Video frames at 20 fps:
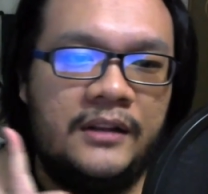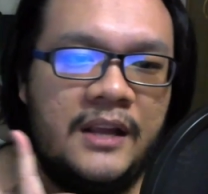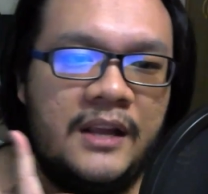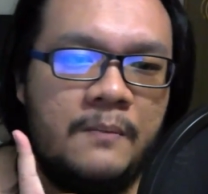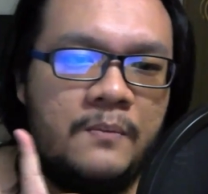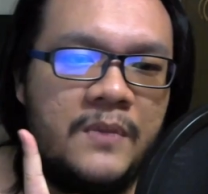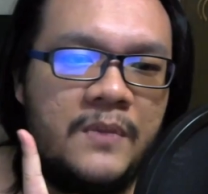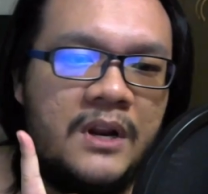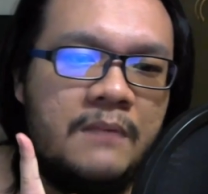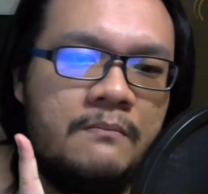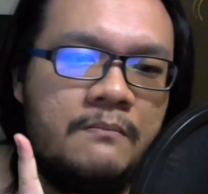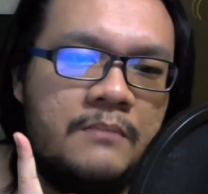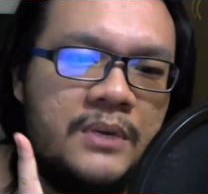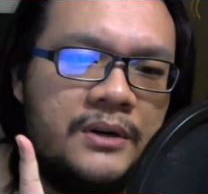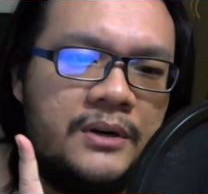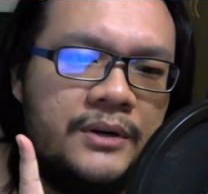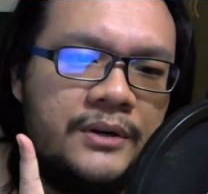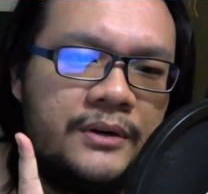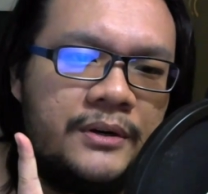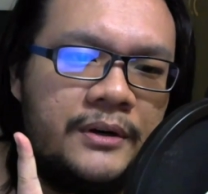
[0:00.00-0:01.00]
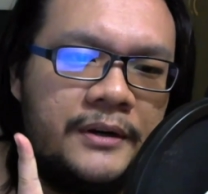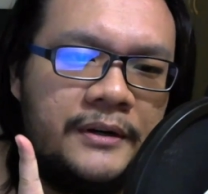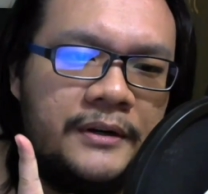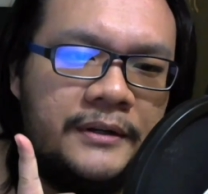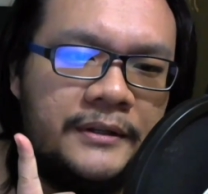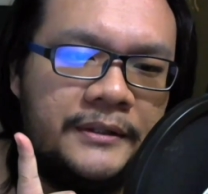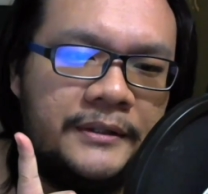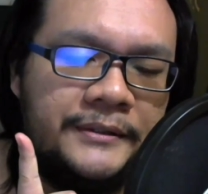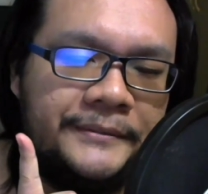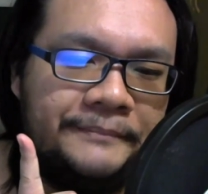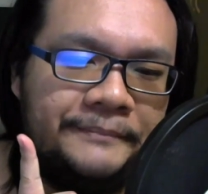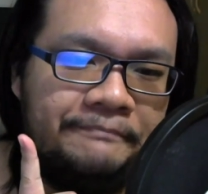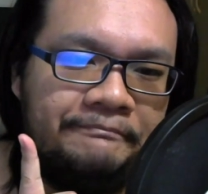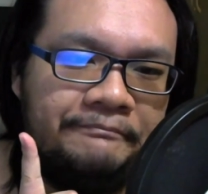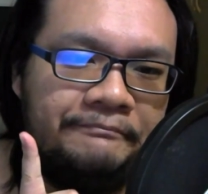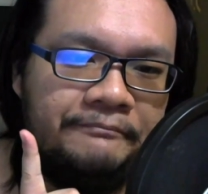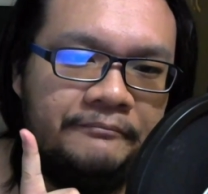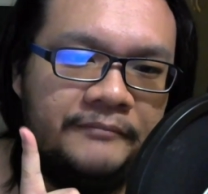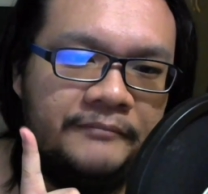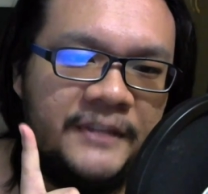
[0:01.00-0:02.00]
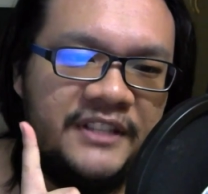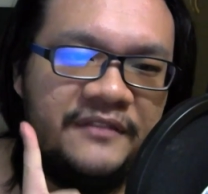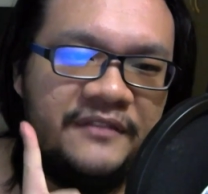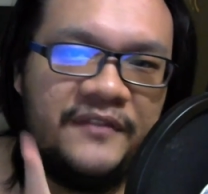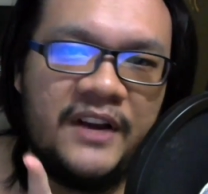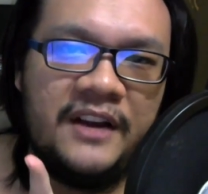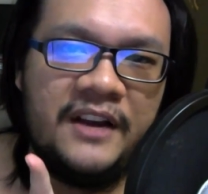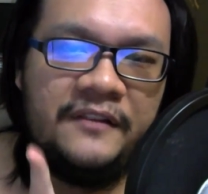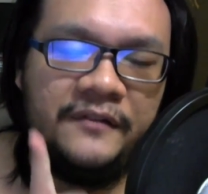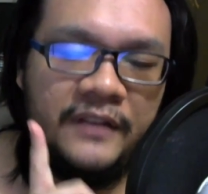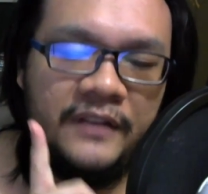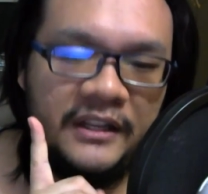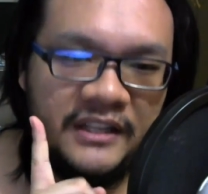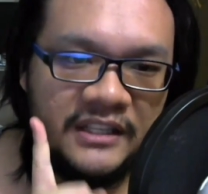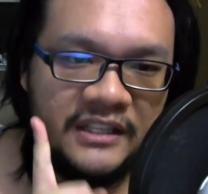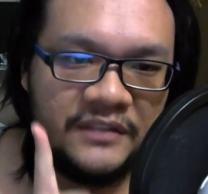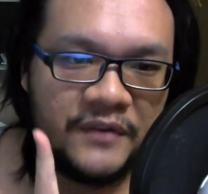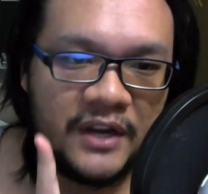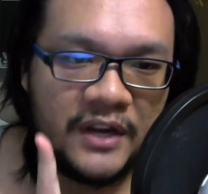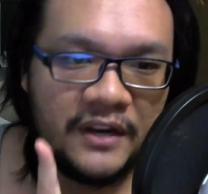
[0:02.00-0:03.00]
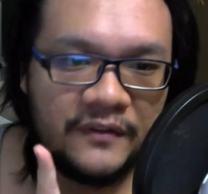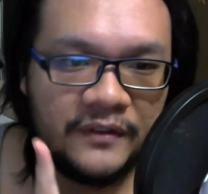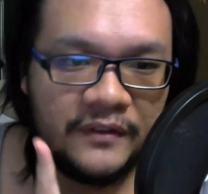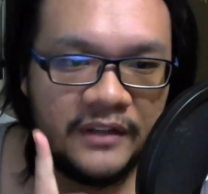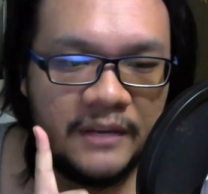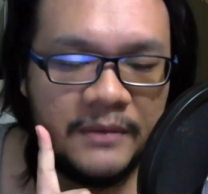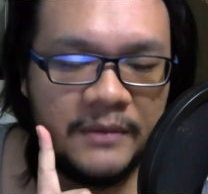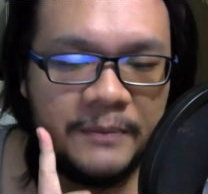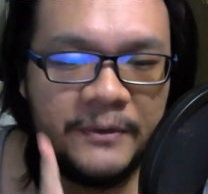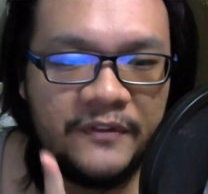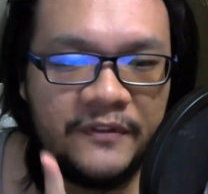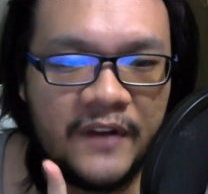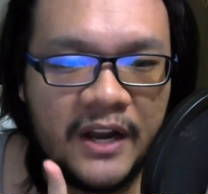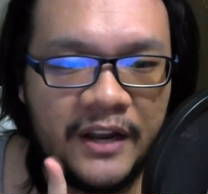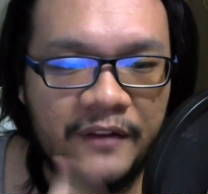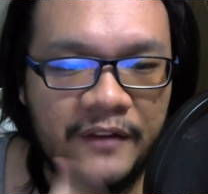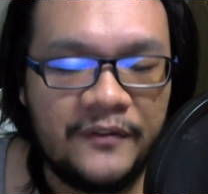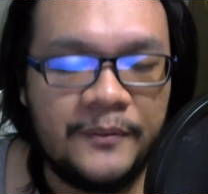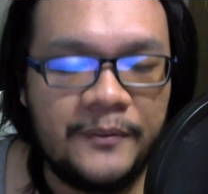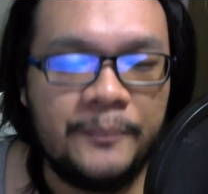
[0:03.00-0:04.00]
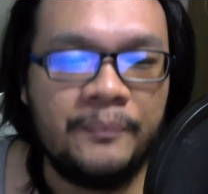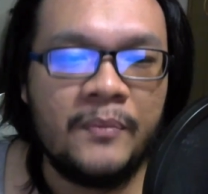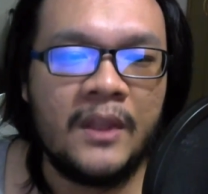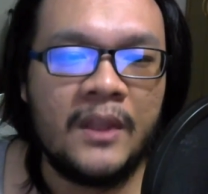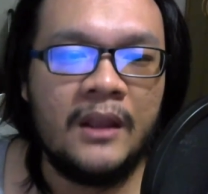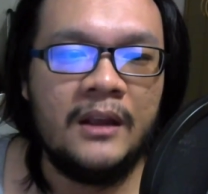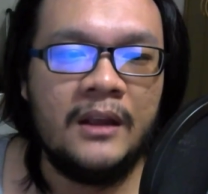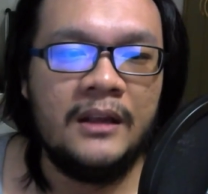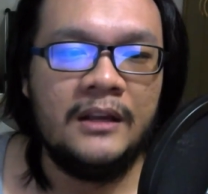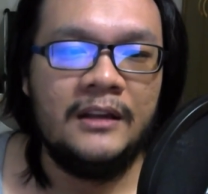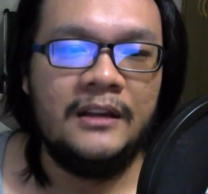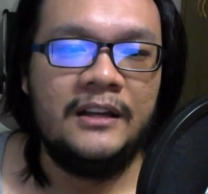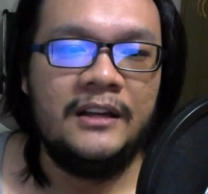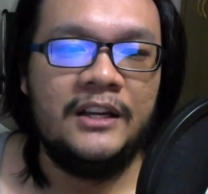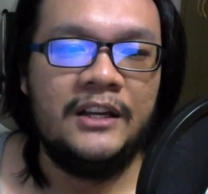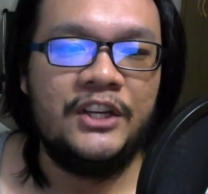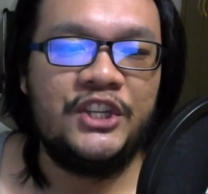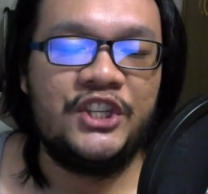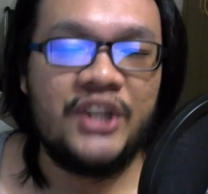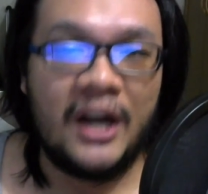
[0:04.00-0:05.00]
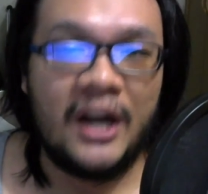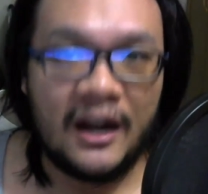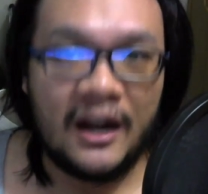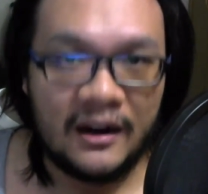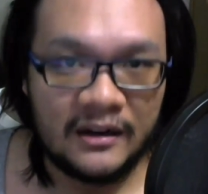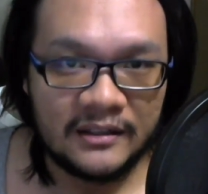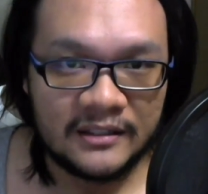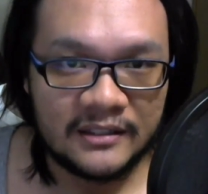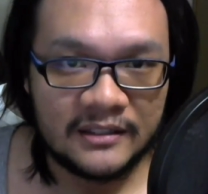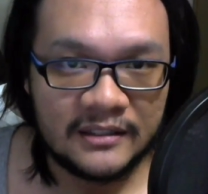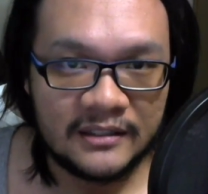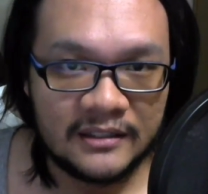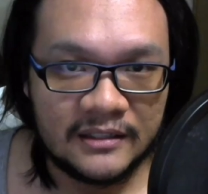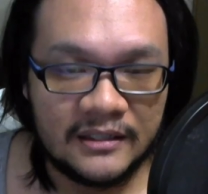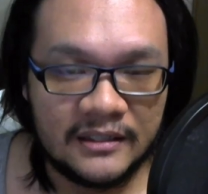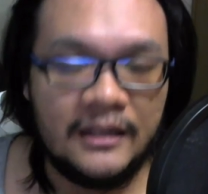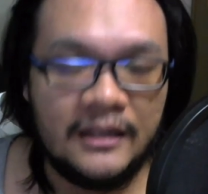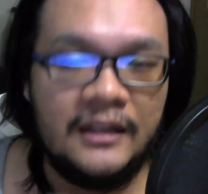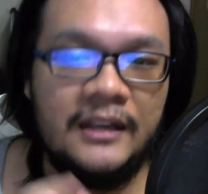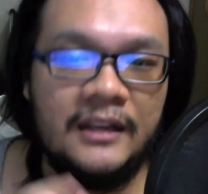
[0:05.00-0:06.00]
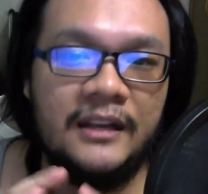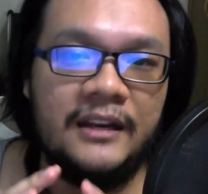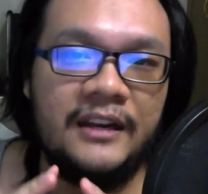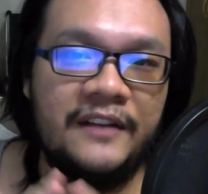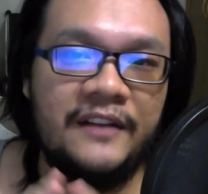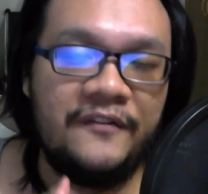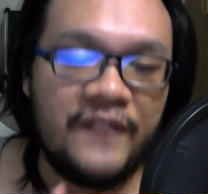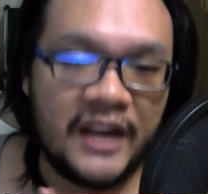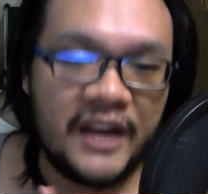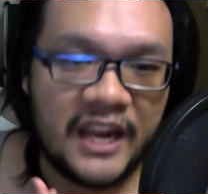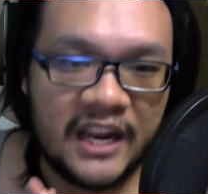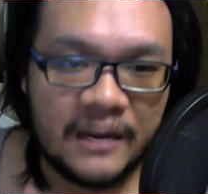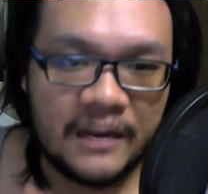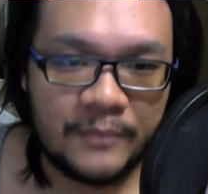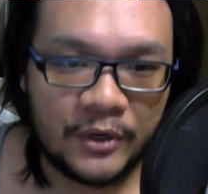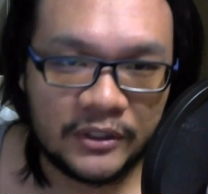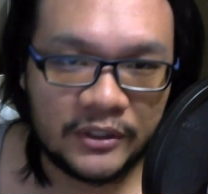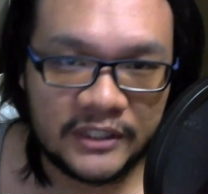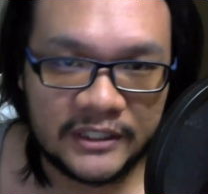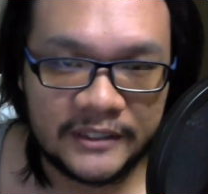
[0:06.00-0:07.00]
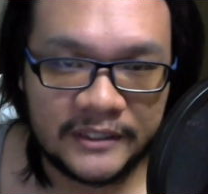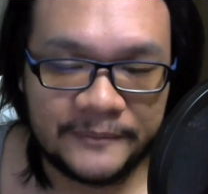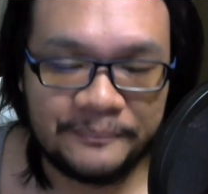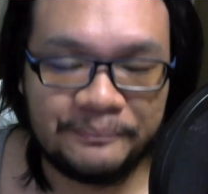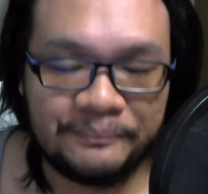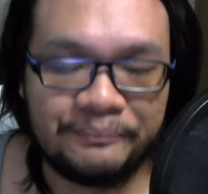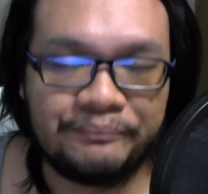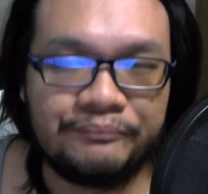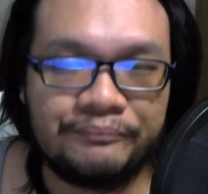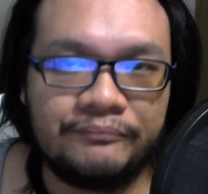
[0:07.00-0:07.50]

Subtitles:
Tip number 5. I think it's 5. Tip number 5. Shards. They're fucking important.